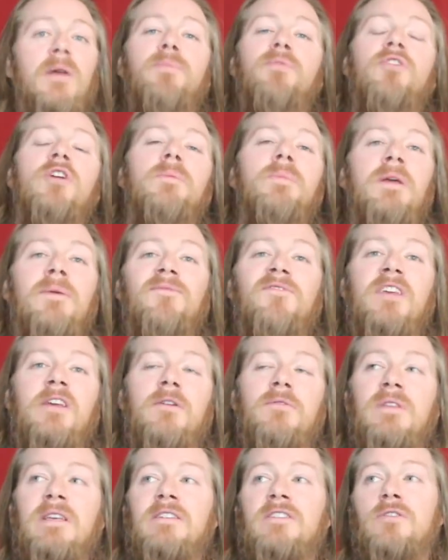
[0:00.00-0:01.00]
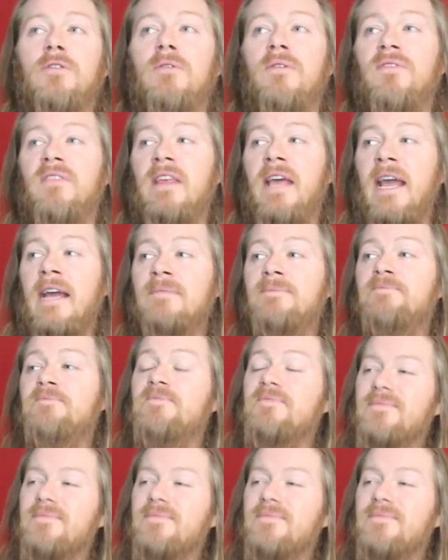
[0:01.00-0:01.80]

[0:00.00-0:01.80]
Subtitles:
a premium VOD sort of thing.